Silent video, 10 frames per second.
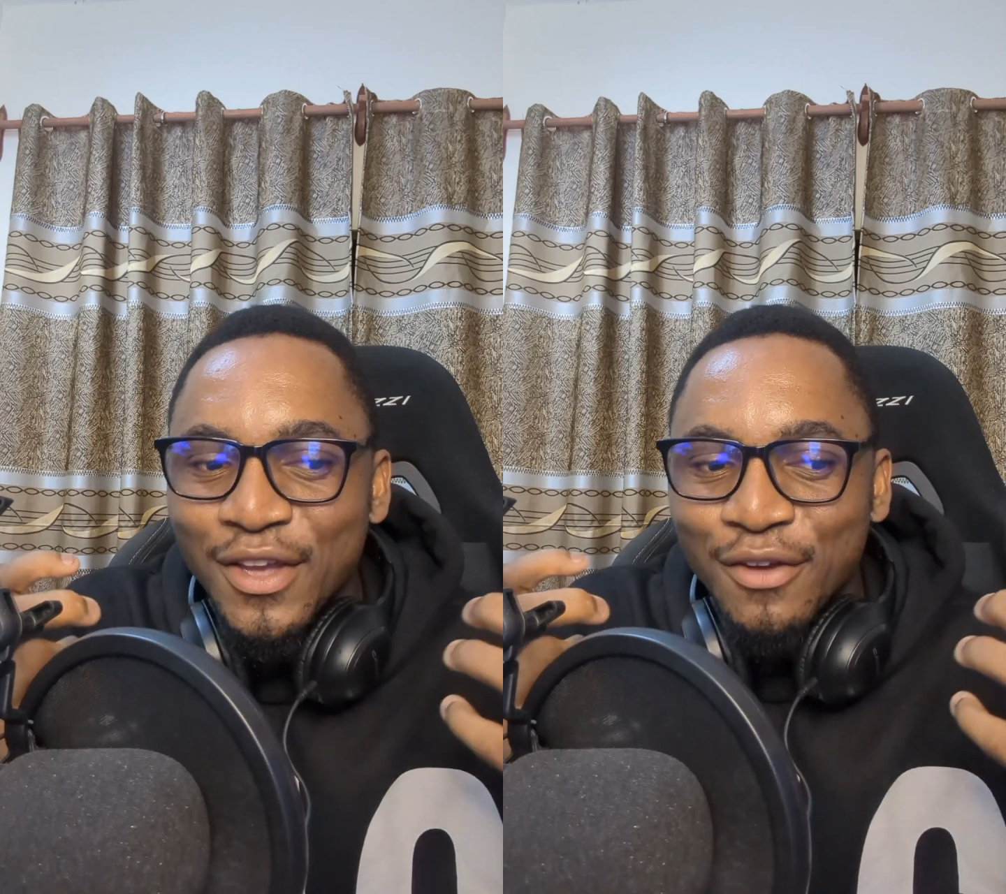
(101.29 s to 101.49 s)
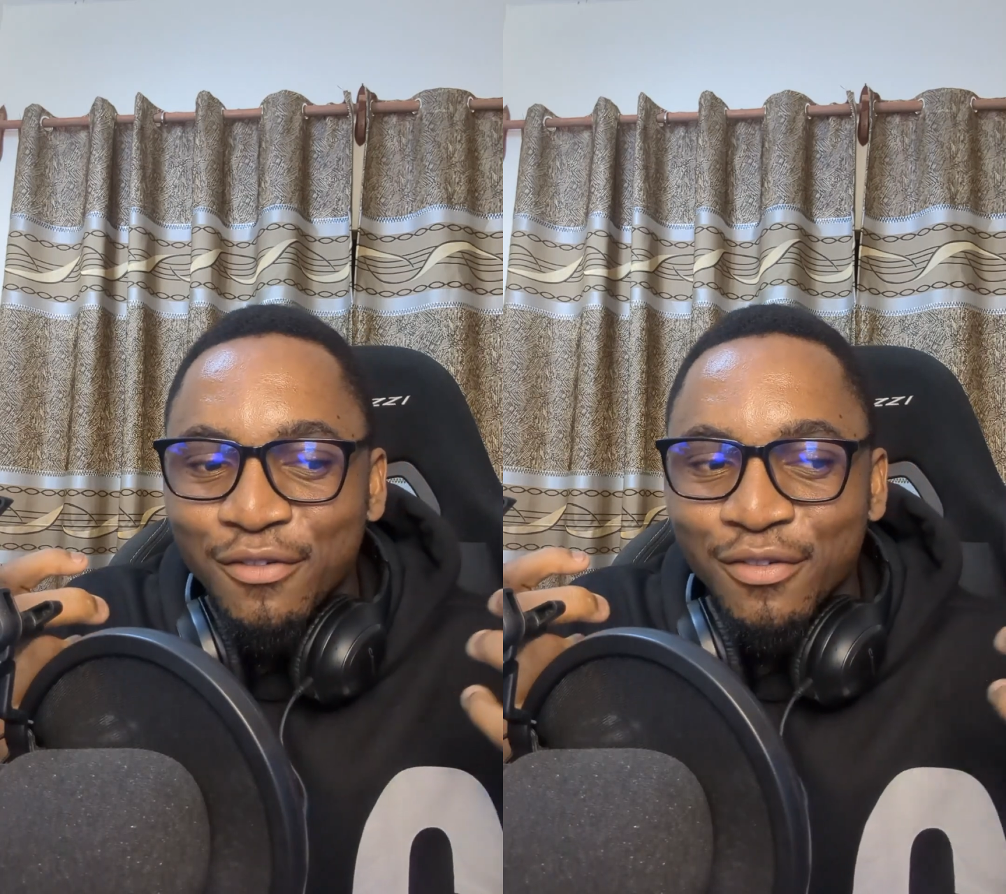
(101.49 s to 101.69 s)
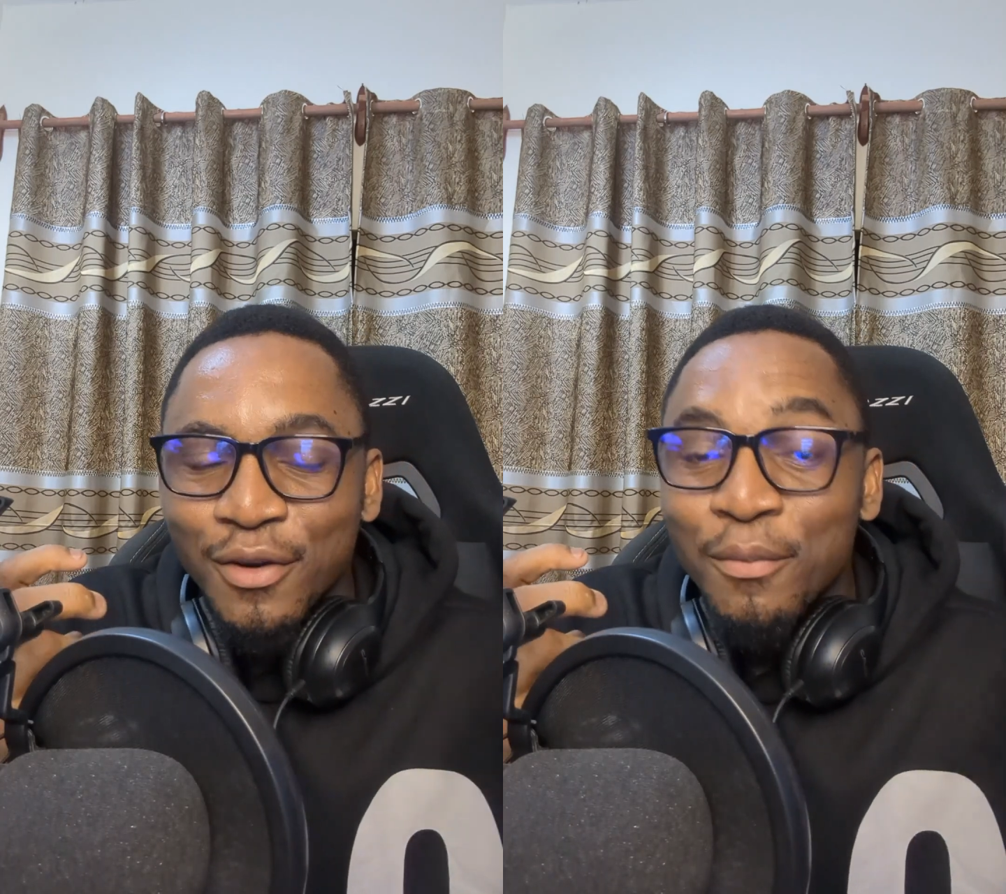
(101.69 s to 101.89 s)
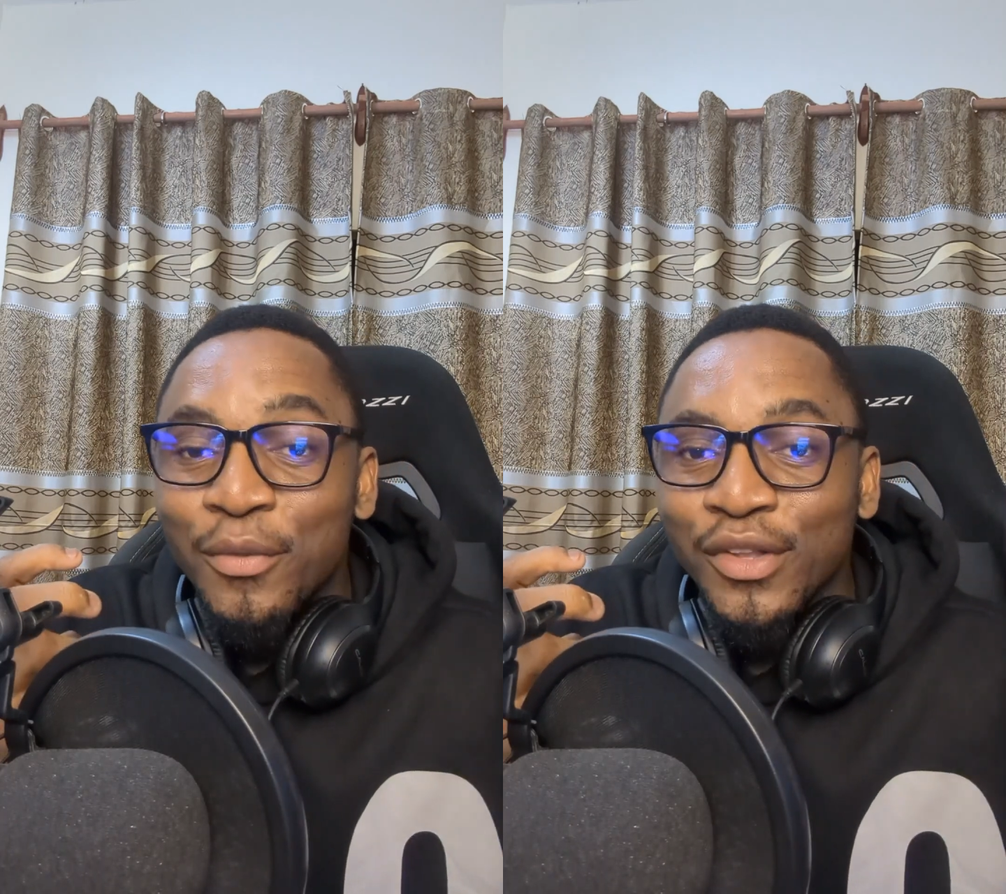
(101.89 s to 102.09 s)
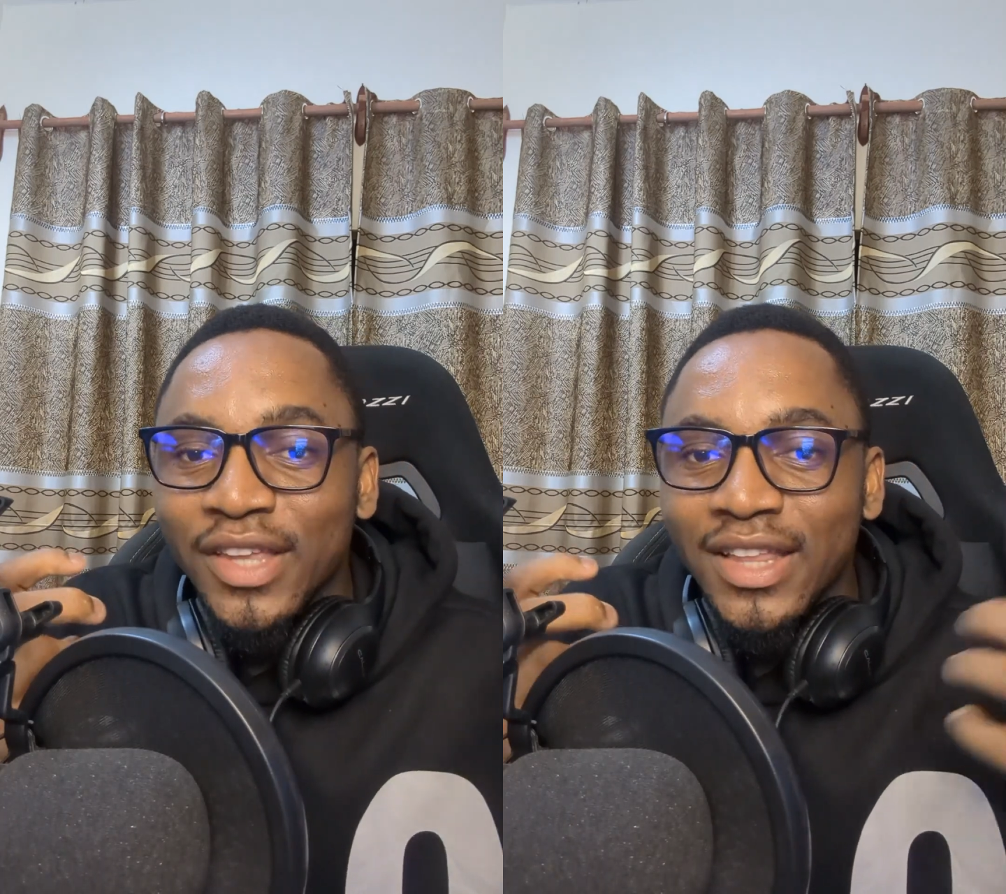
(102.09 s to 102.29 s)
from
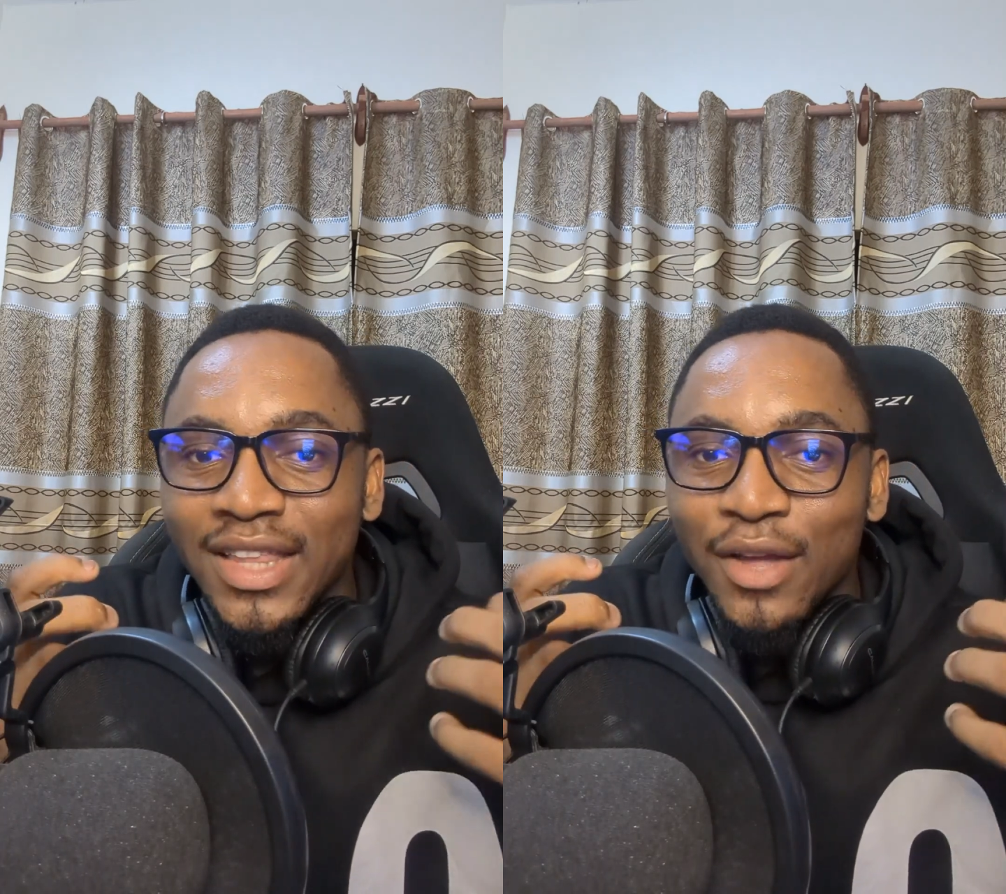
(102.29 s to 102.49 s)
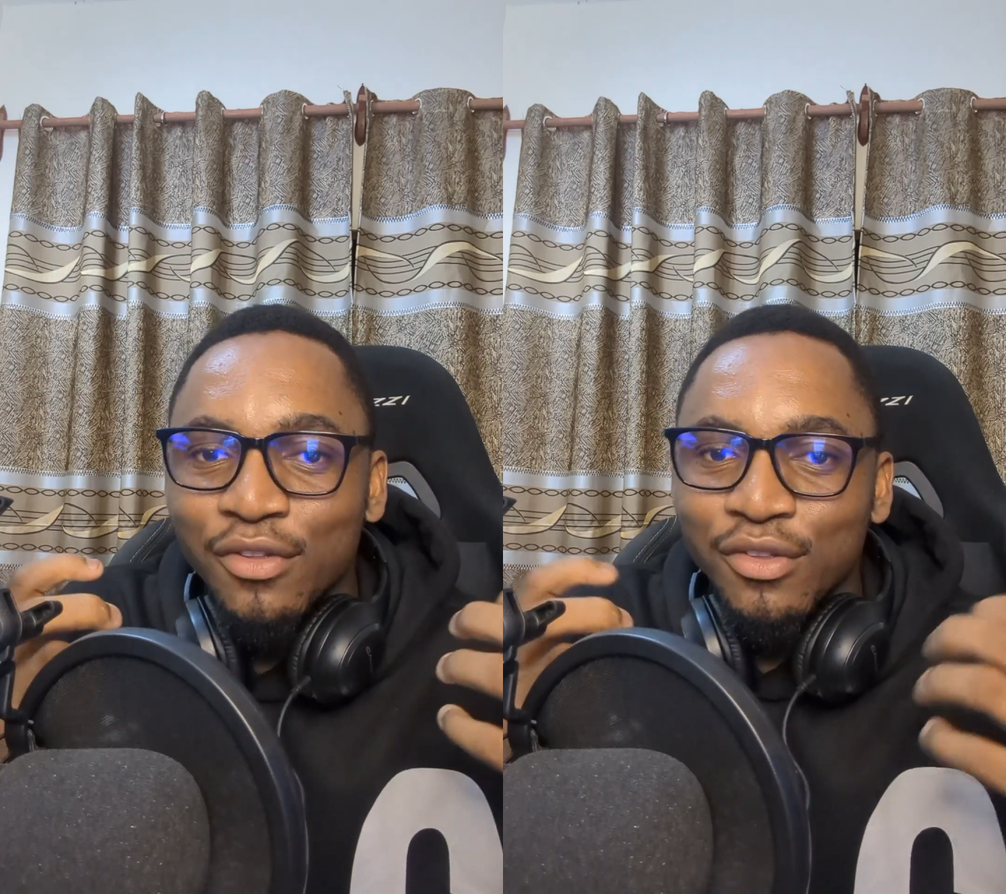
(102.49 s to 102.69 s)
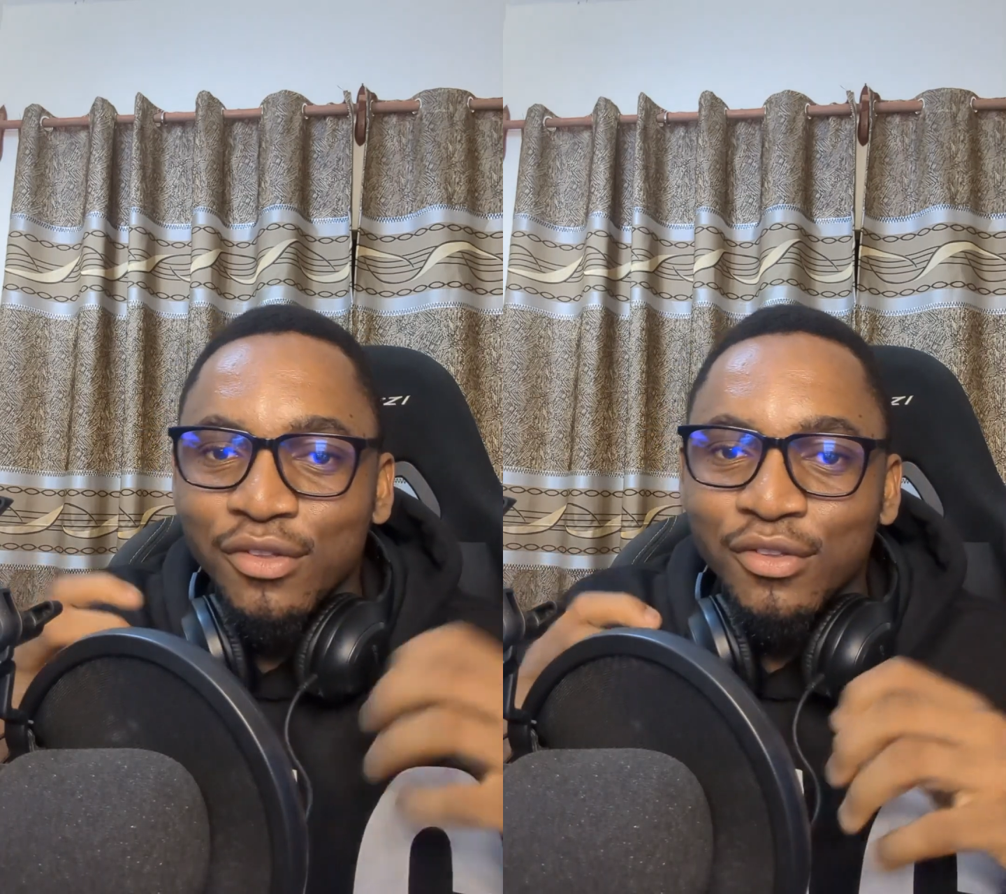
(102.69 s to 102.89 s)
port 8000.